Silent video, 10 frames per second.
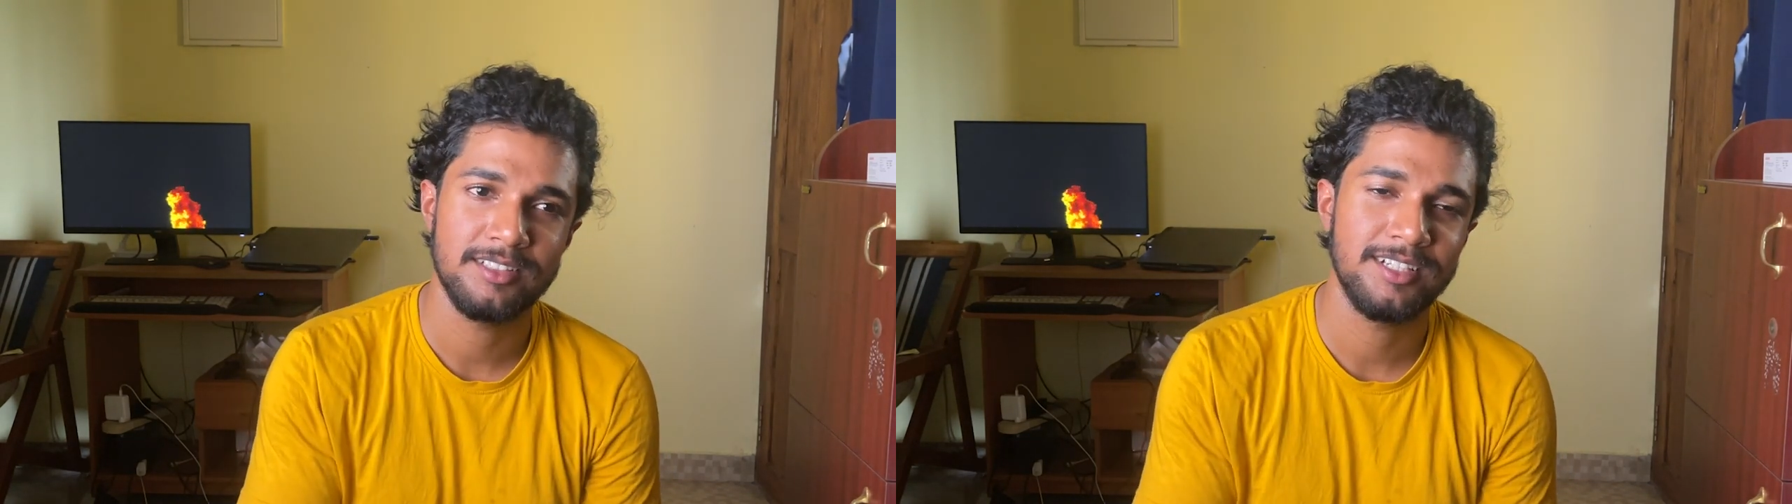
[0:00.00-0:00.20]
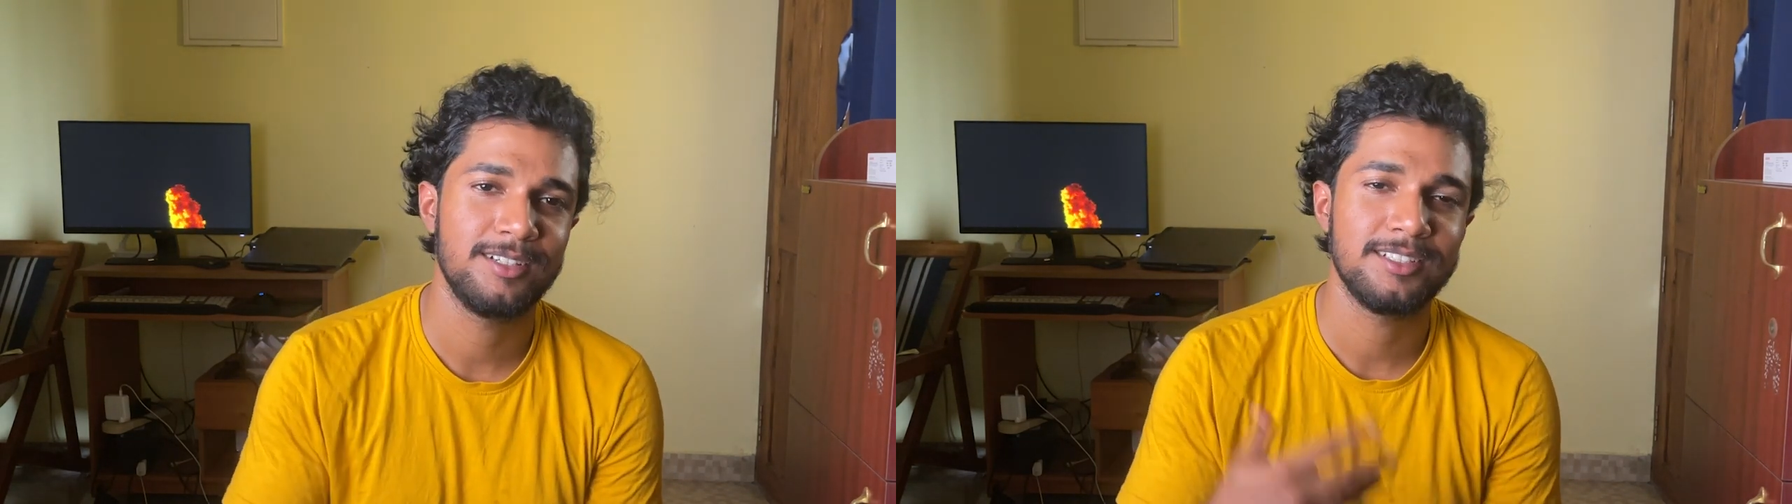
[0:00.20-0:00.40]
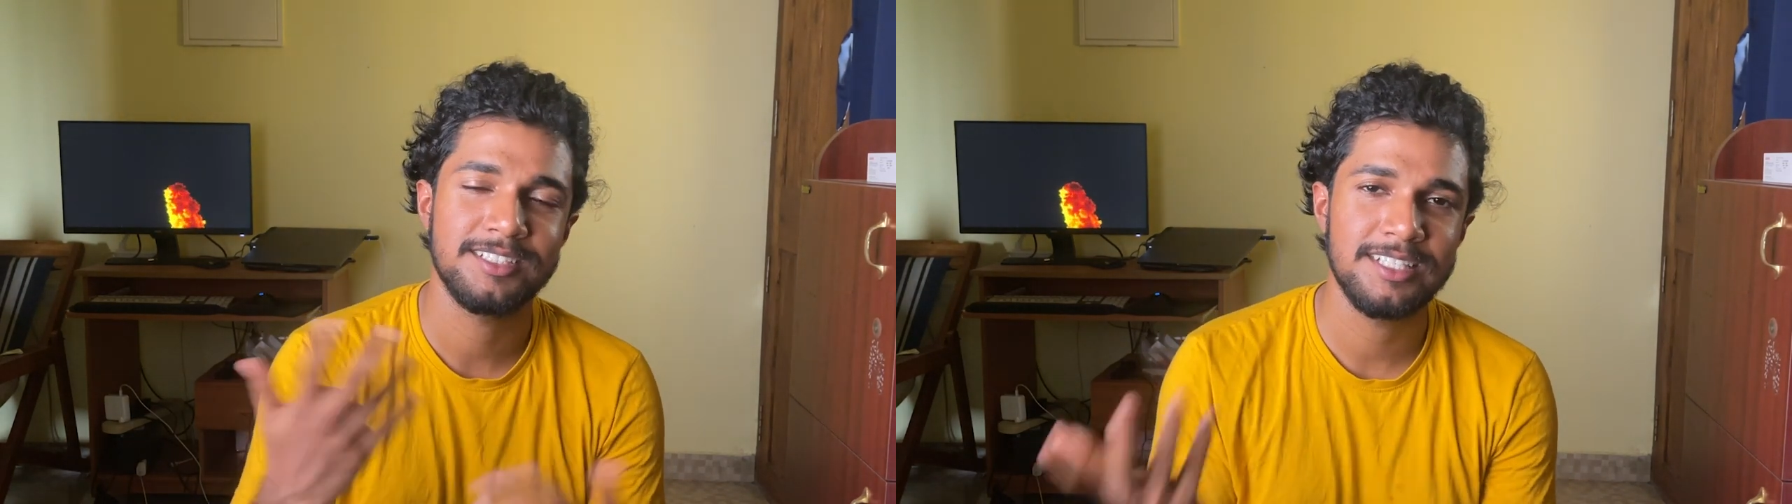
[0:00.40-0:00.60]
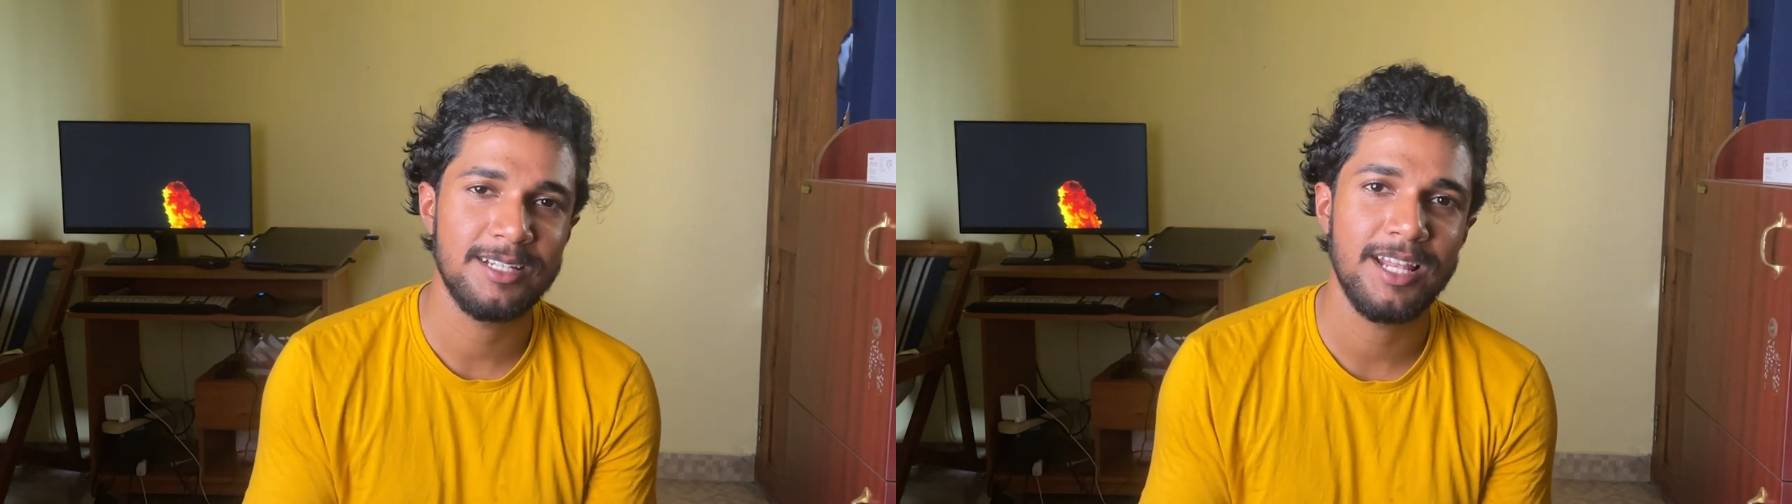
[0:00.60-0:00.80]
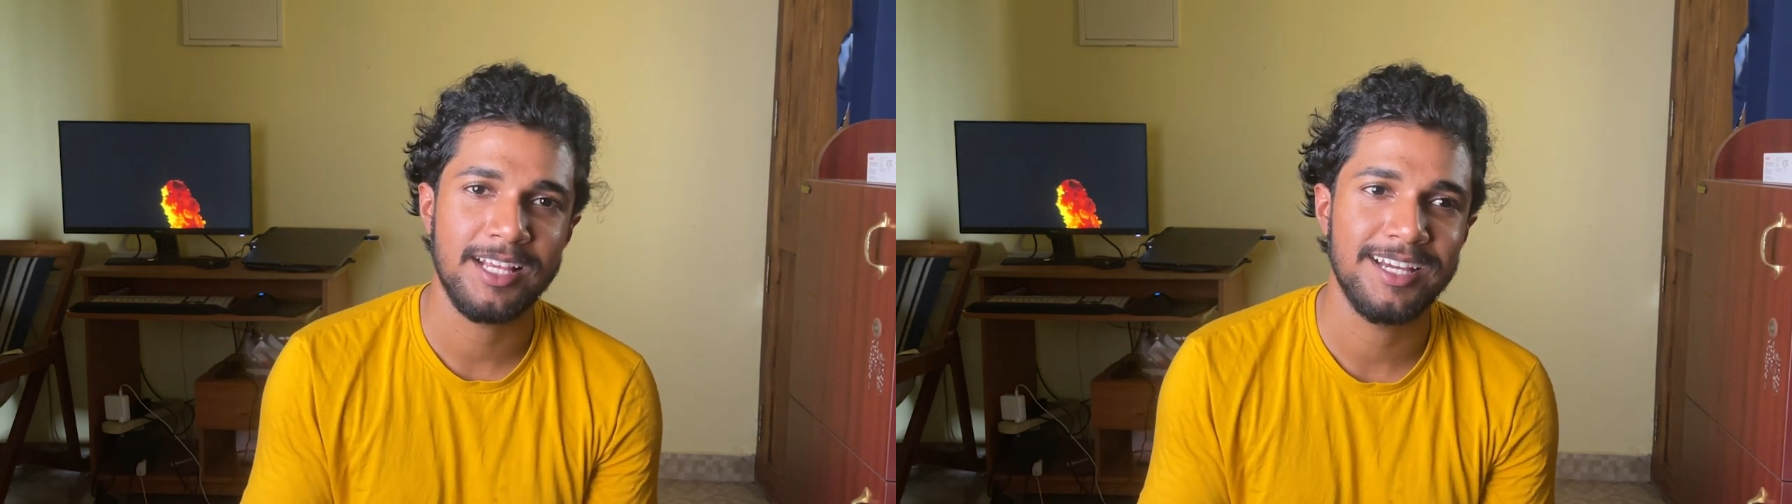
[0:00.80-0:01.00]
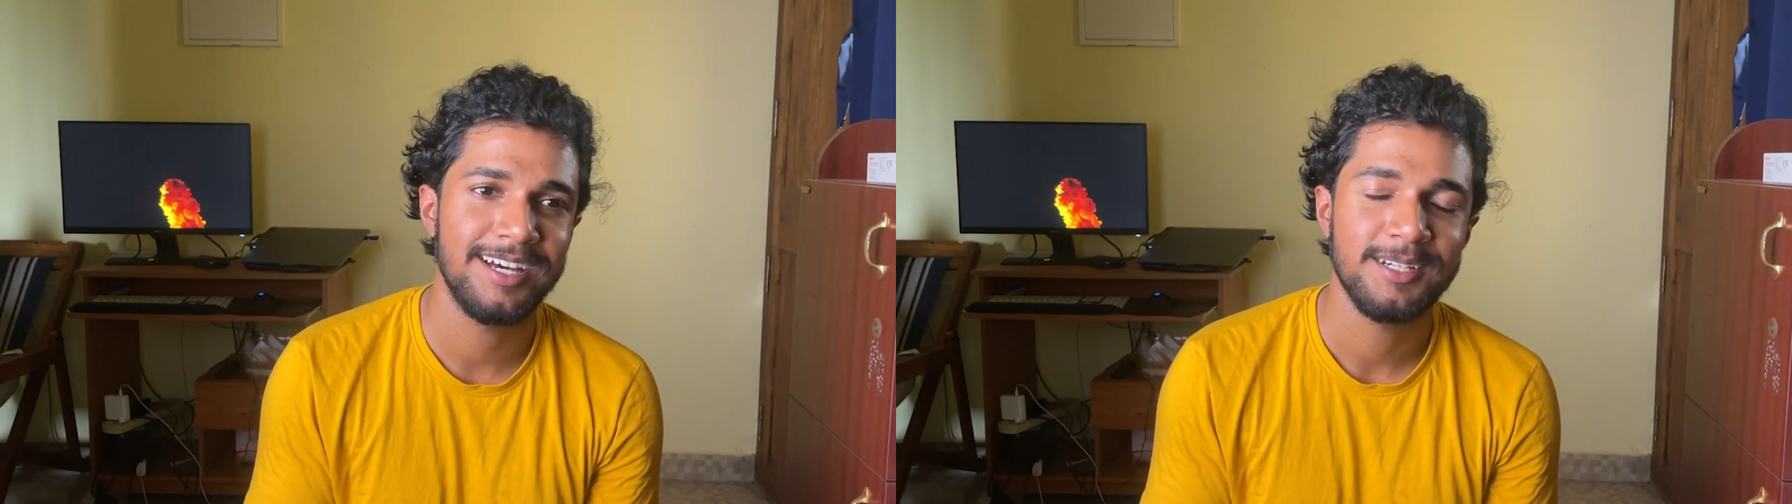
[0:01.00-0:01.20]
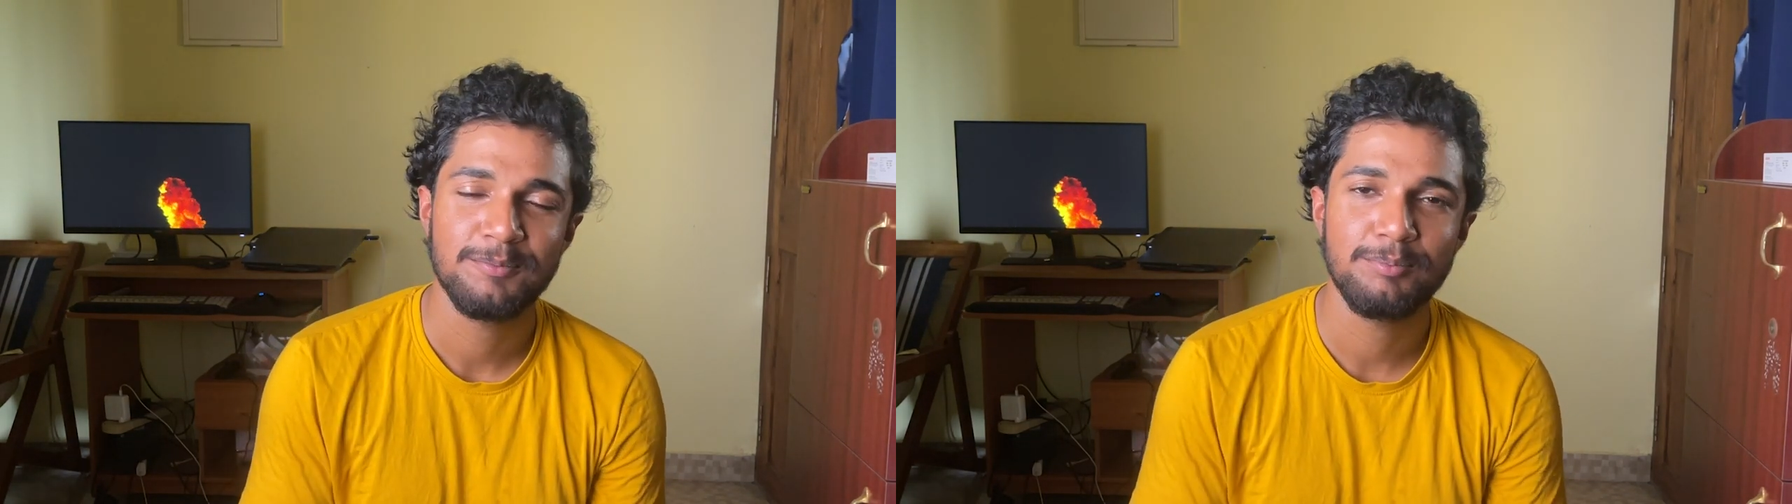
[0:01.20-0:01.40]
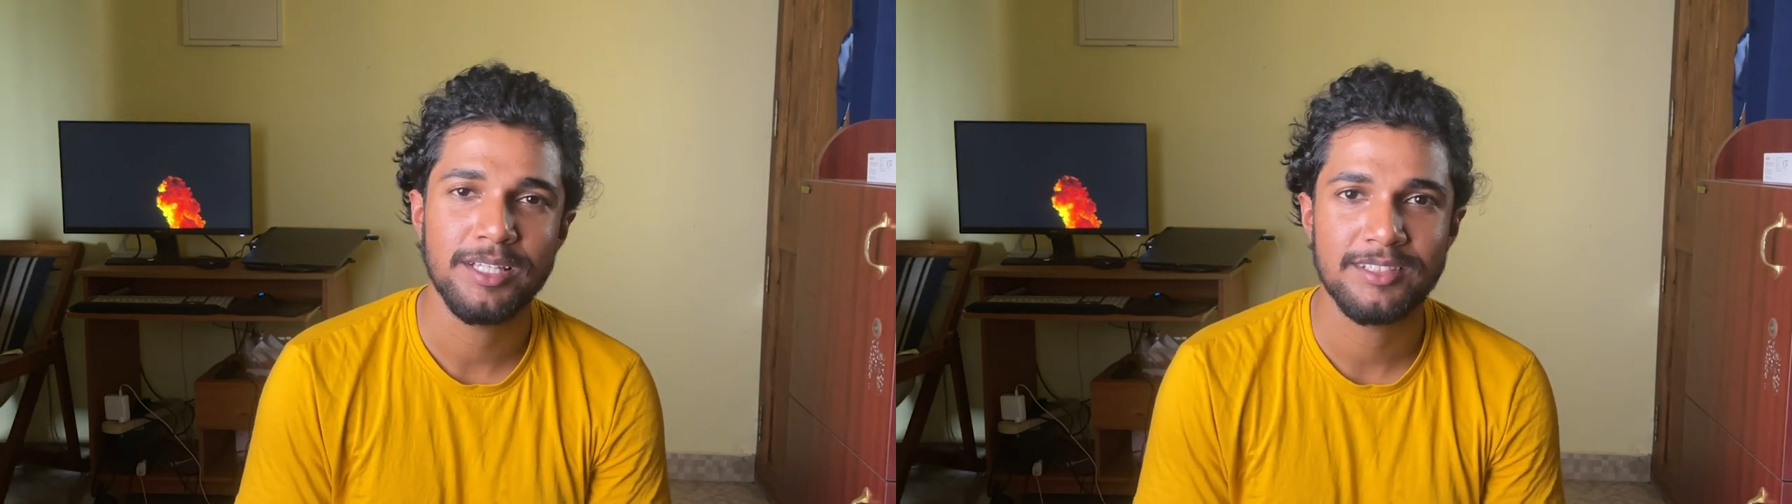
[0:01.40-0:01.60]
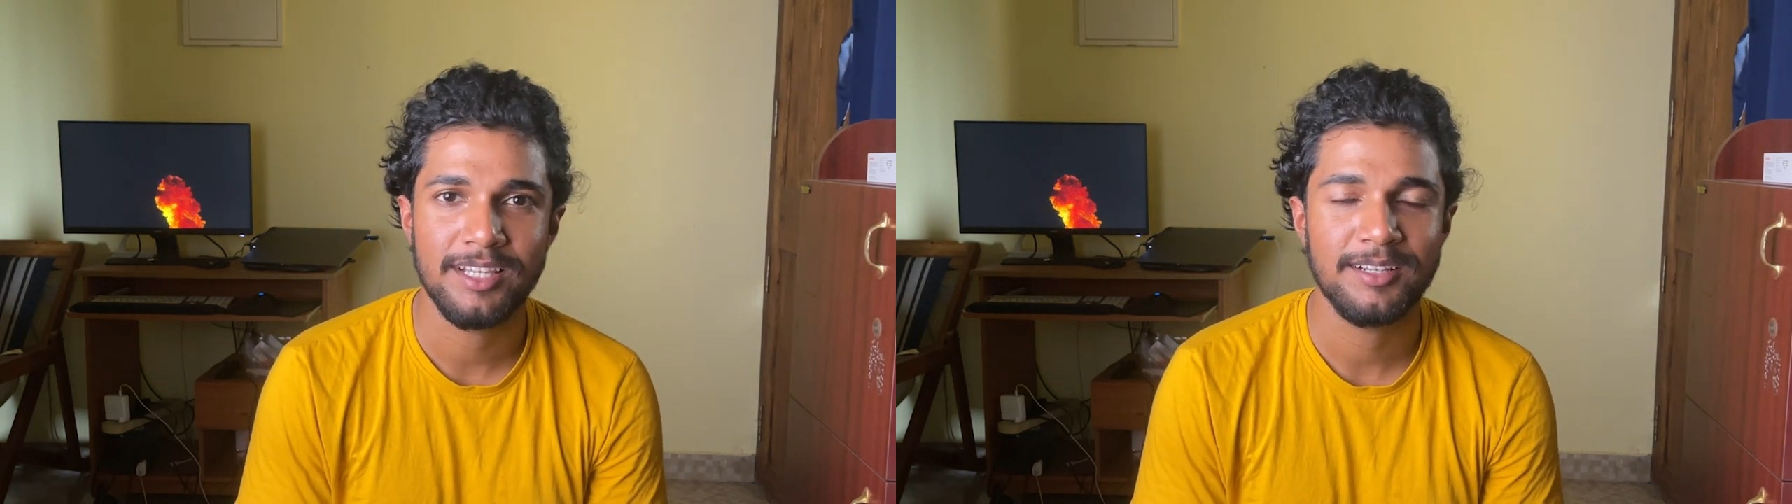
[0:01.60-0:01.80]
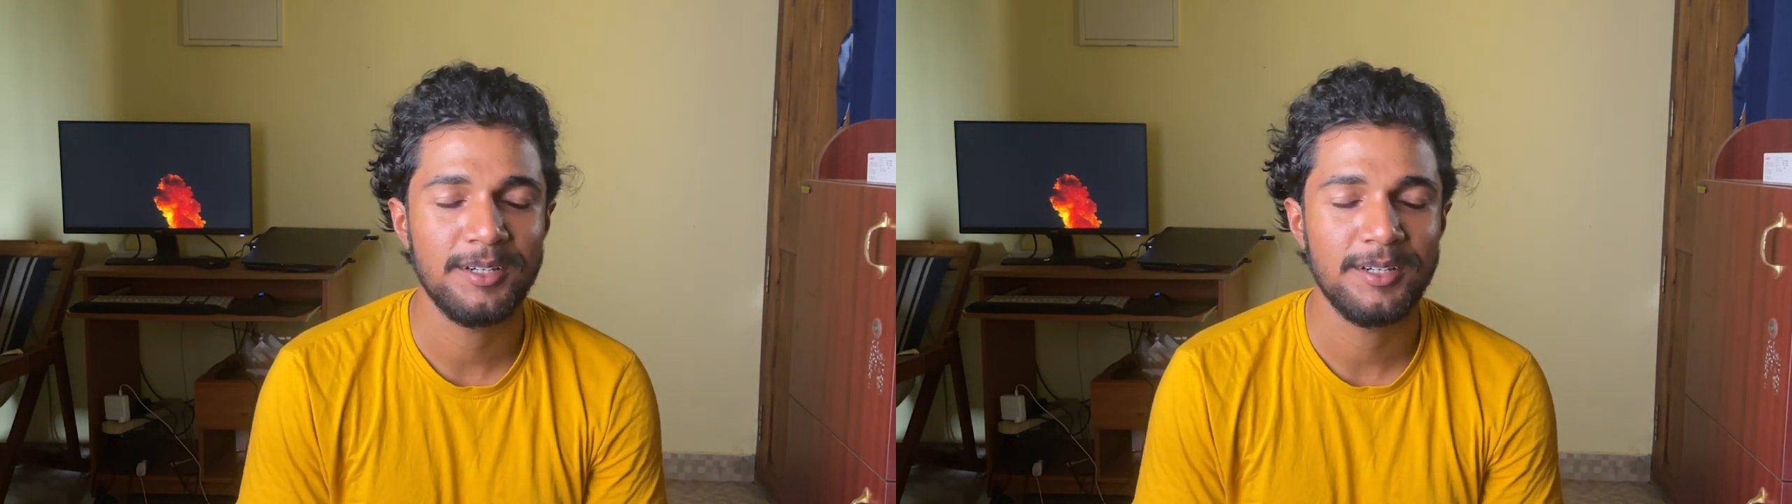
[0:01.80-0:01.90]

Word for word: You know, is it like a big thing?